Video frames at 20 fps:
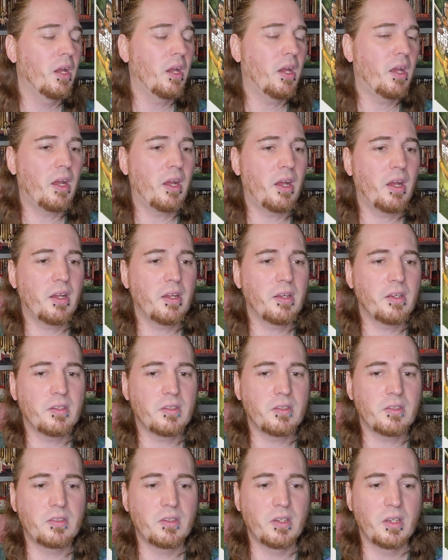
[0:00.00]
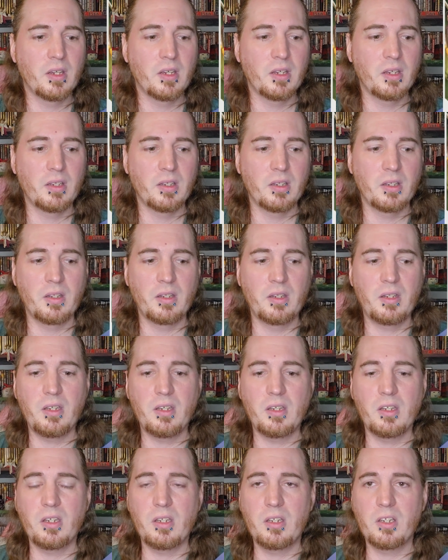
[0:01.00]
it has
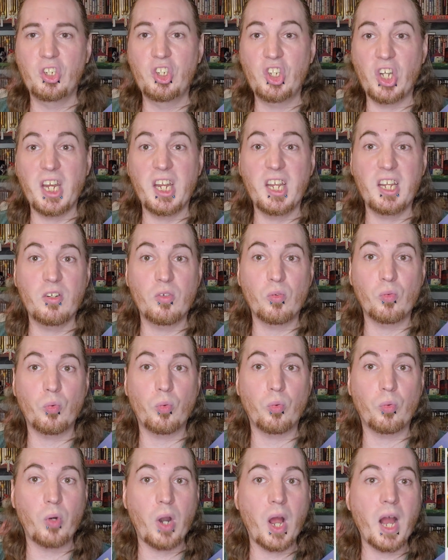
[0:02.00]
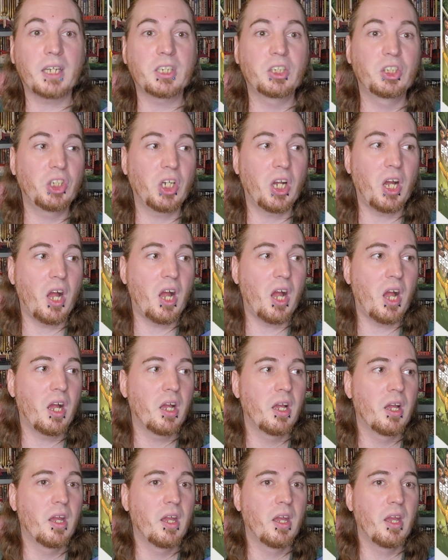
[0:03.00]
the Jade Raksha,